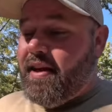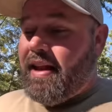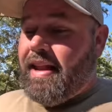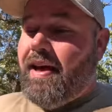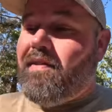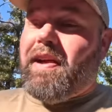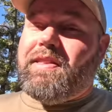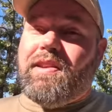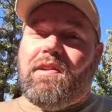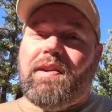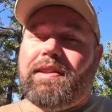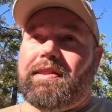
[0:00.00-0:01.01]
And I haven't got to
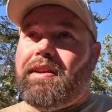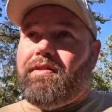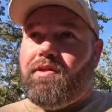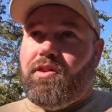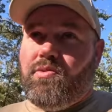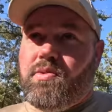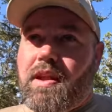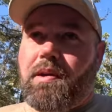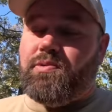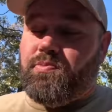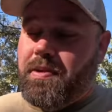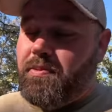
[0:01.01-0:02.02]
go out there and do what I
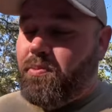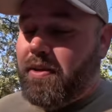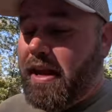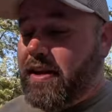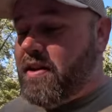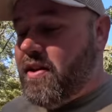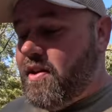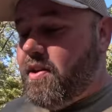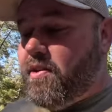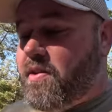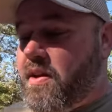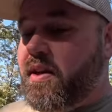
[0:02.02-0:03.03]
was been needing to
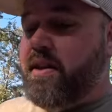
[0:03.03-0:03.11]
do.